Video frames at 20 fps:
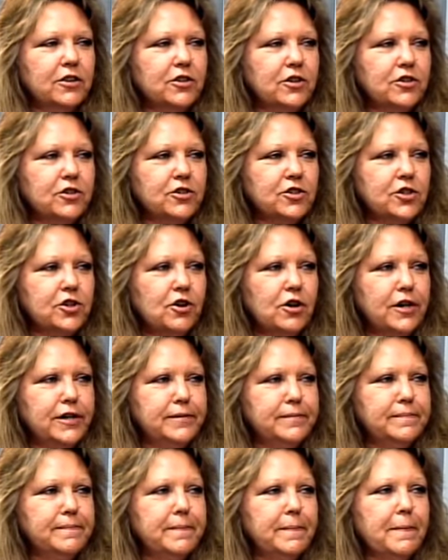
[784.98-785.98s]
and third
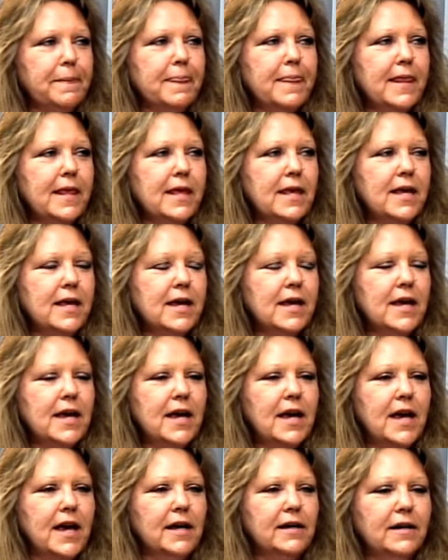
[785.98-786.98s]
John.
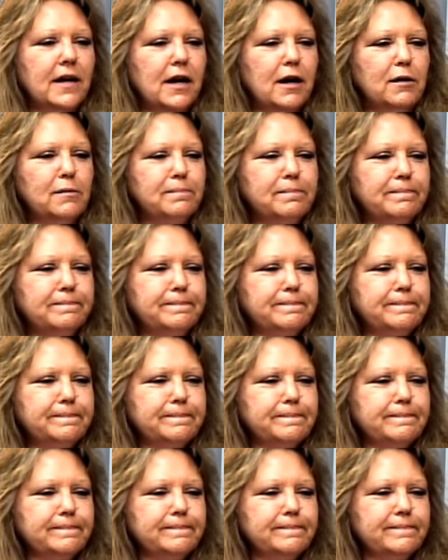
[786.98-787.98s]
And, um,
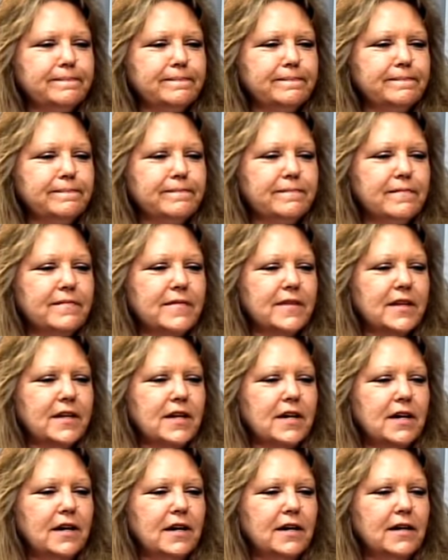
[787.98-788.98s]

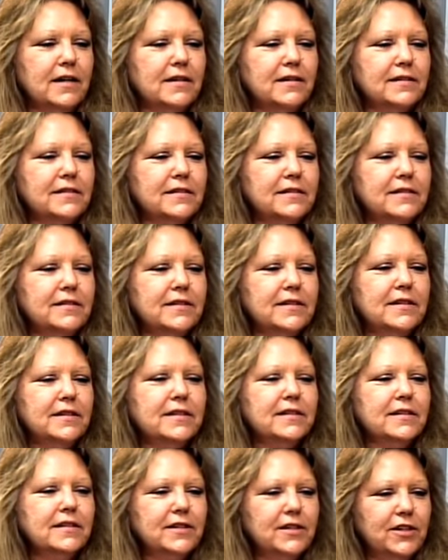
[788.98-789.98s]
uh,
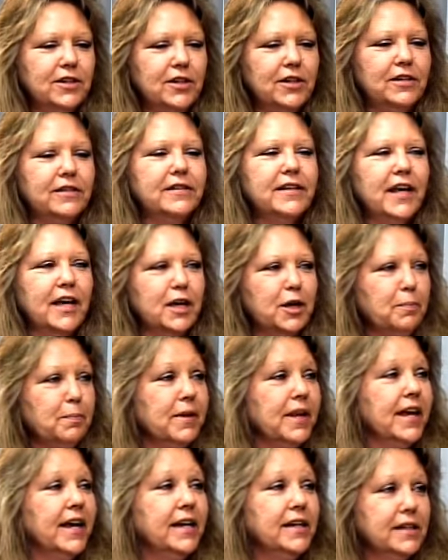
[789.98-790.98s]
you know, they
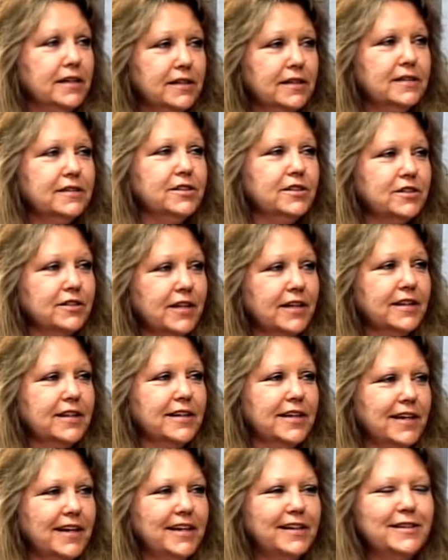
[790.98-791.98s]
complained just like
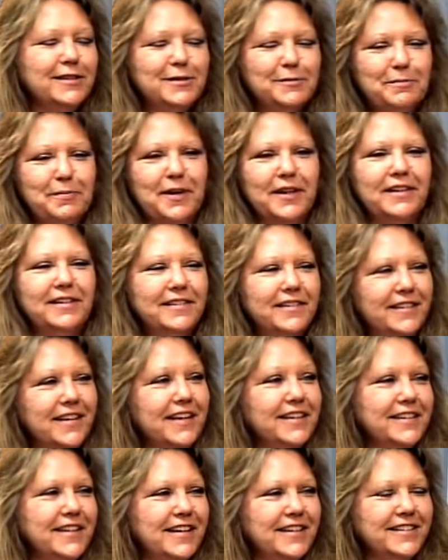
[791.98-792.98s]
the kids, but
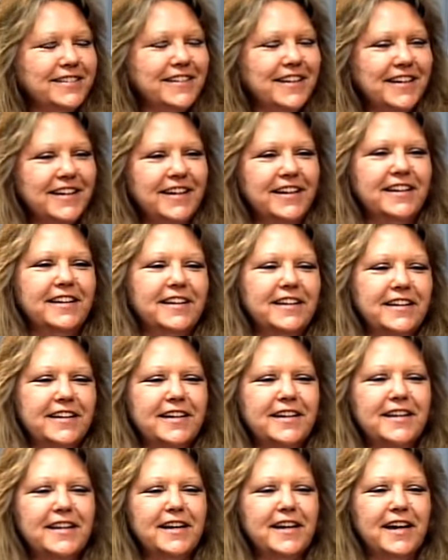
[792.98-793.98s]
they, they studied.
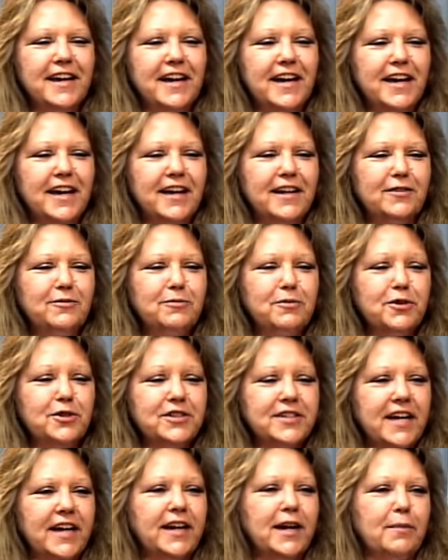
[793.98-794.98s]
And we're
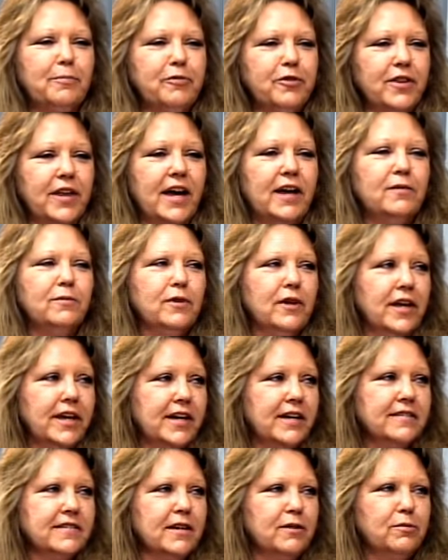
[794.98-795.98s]
setting up for that. And
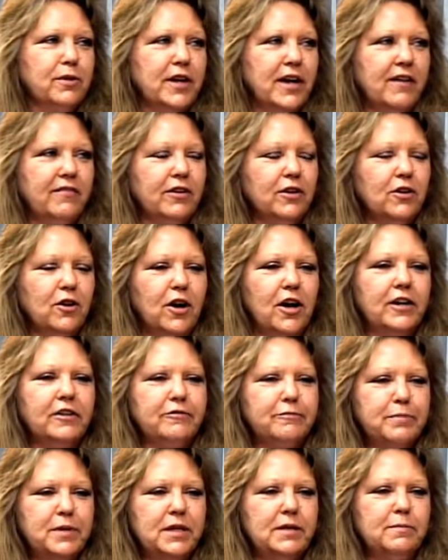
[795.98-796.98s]
like I said, we have a lot
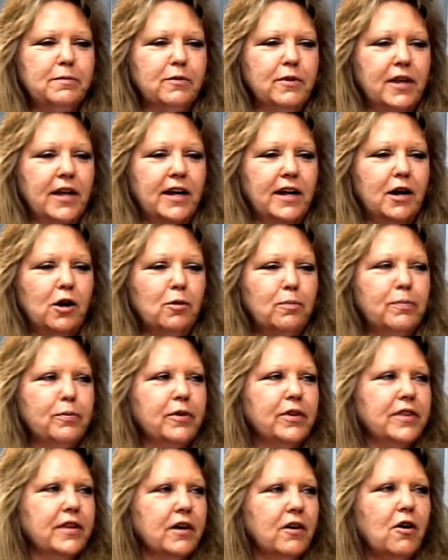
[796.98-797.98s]
of people that help
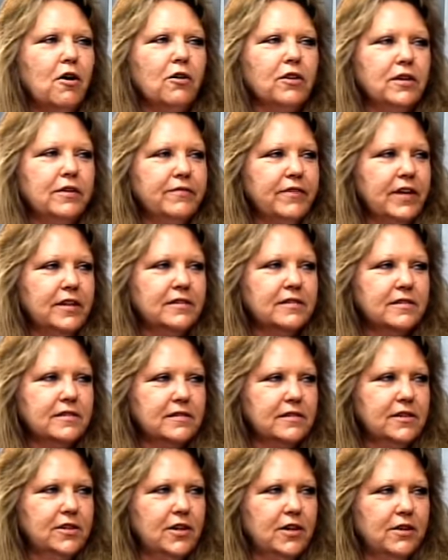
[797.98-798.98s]
with all the events,
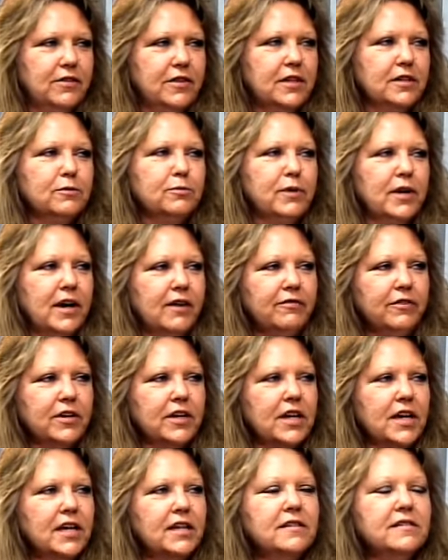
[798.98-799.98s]
you know, things we have for
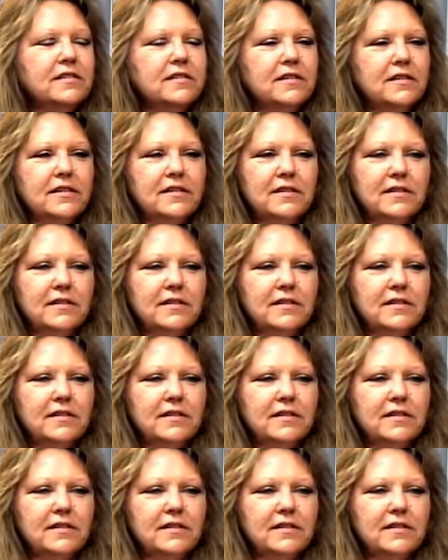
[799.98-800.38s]
kids.